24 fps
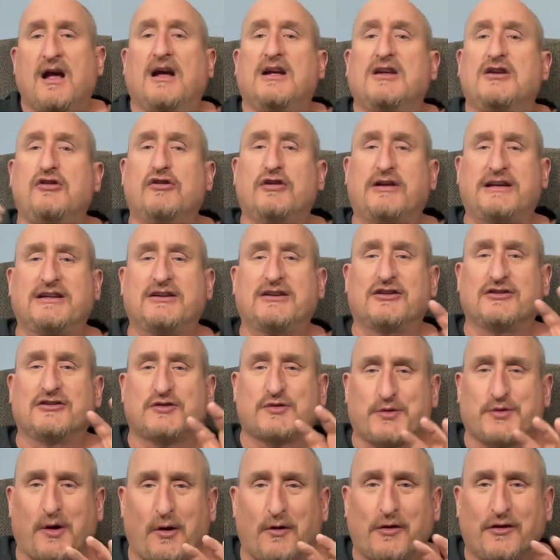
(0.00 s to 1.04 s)
You can
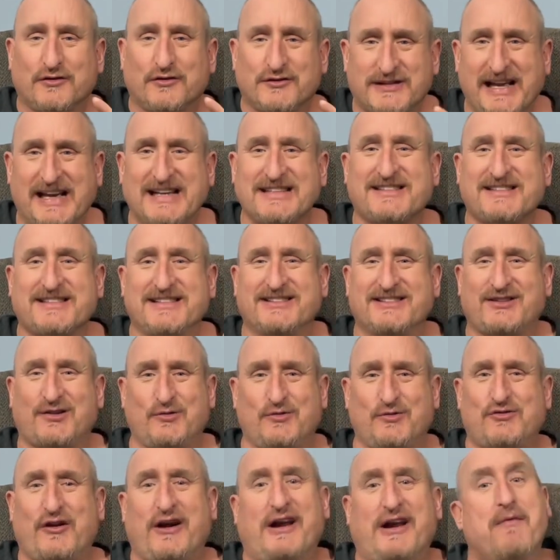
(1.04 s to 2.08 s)
control those yeses to
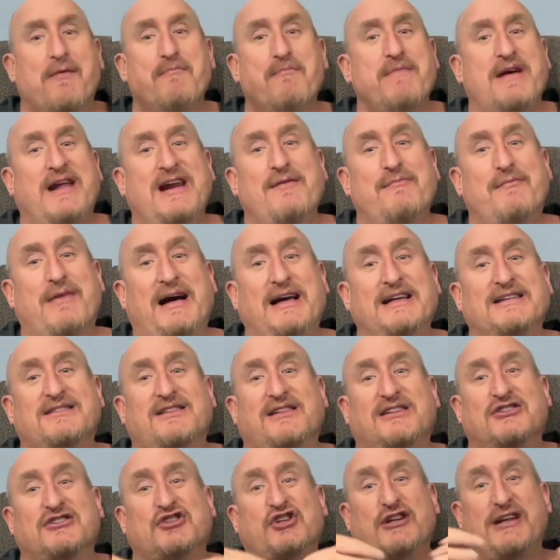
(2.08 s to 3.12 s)
try to minimize
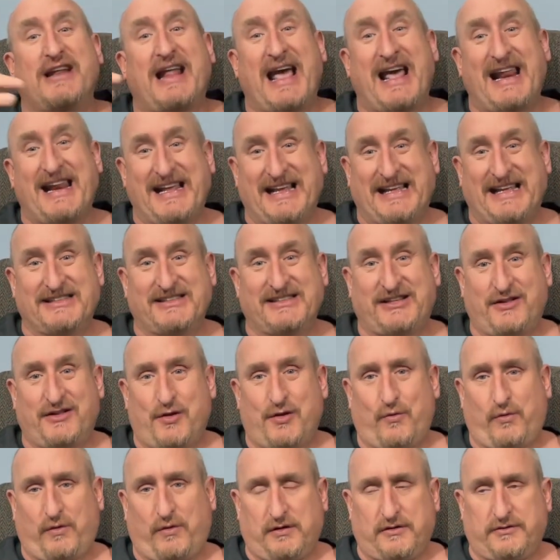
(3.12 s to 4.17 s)
the shenanigans in the
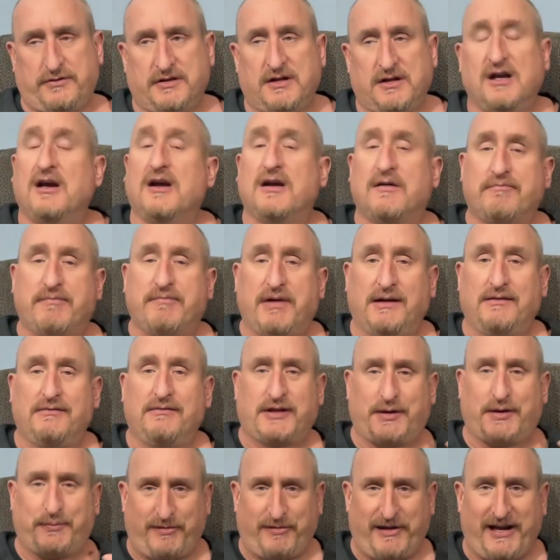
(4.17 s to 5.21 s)
world. But
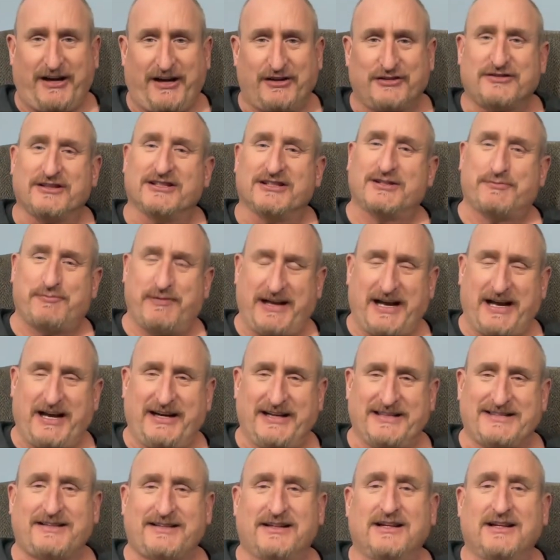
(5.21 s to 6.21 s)
they're players, let's be honest.